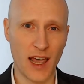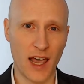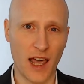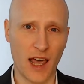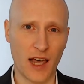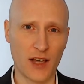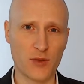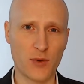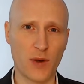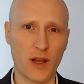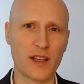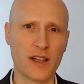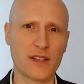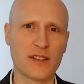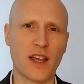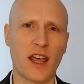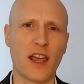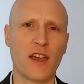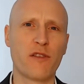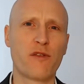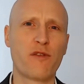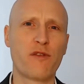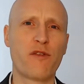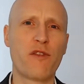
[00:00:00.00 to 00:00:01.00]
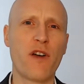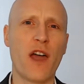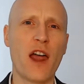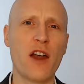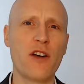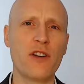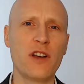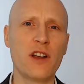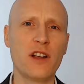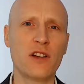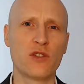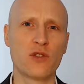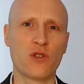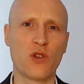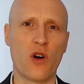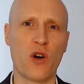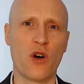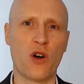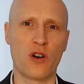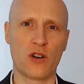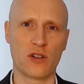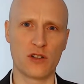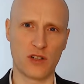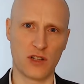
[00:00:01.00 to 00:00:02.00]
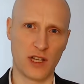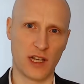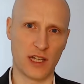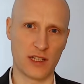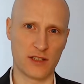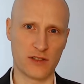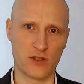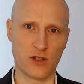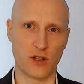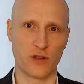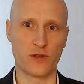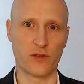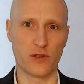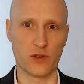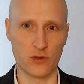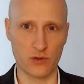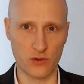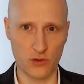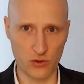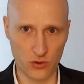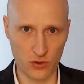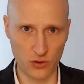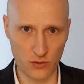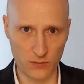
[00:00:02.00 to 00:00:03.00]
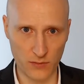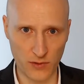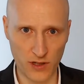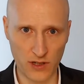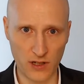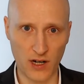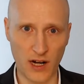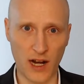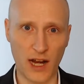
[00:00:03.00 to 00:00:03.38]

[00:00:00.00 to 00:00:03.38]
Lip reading: as well as a very long list of consumer